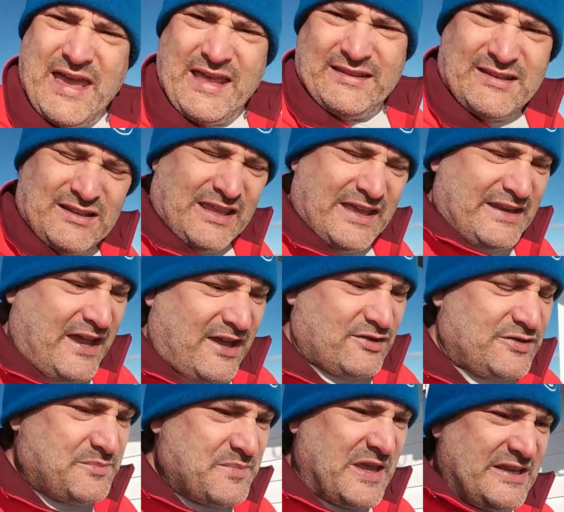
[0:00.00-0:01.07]
the
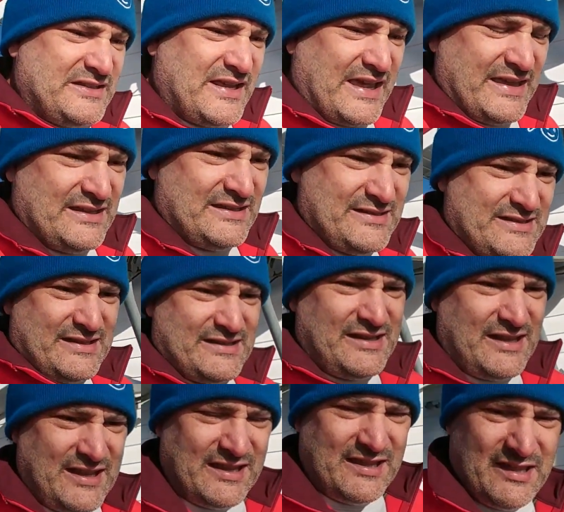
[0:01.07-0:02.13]
lighthouse maintains its
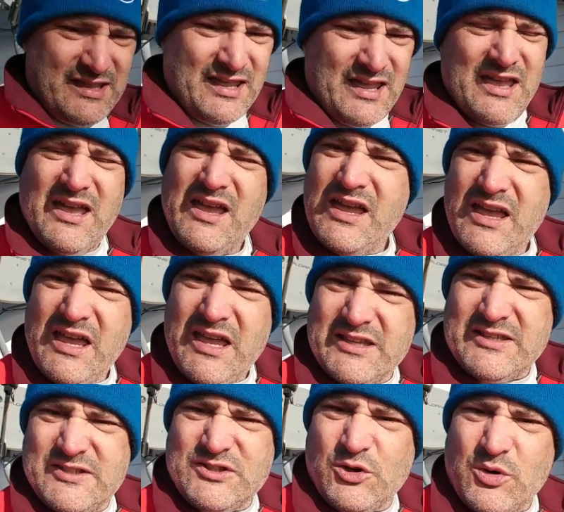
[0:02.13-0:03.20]

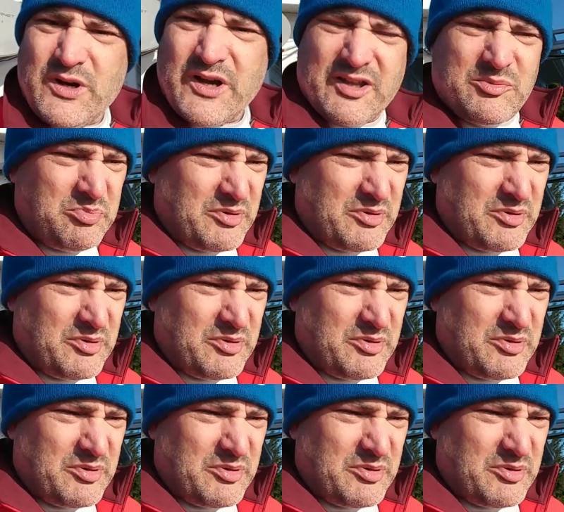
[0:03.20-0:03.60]
historic